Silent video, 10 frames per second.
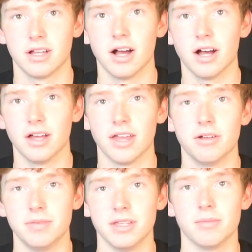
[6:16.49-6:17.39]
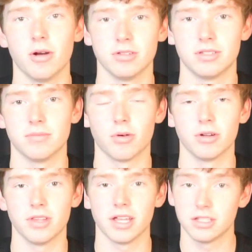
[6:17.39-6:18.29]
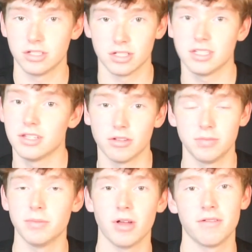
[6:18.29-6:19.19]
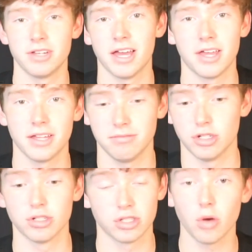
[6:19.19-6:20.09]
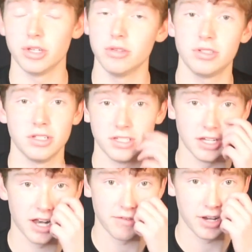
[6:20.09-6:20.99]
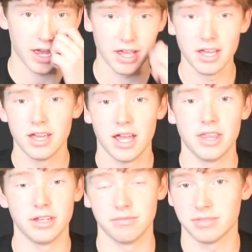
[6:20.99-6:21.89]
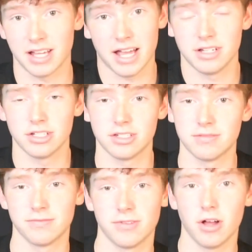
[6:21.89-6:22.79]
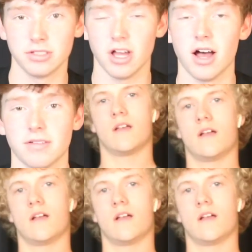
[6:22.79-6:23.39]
That would be the most important, like just seeing those people every day that you're so used to seeing every day, and then kind of just falls off.